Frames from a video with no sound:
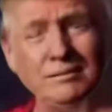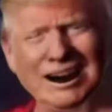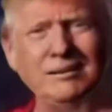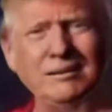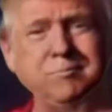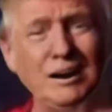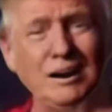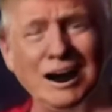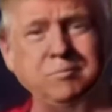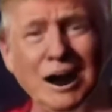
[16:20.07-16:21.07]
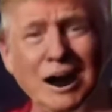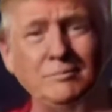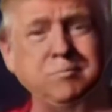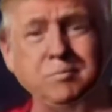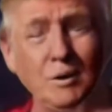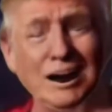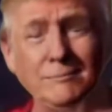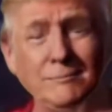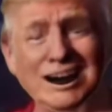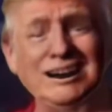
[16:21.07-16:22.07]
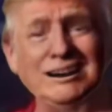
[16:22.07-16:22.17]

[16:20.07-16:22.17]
I was just flying around doing random idiot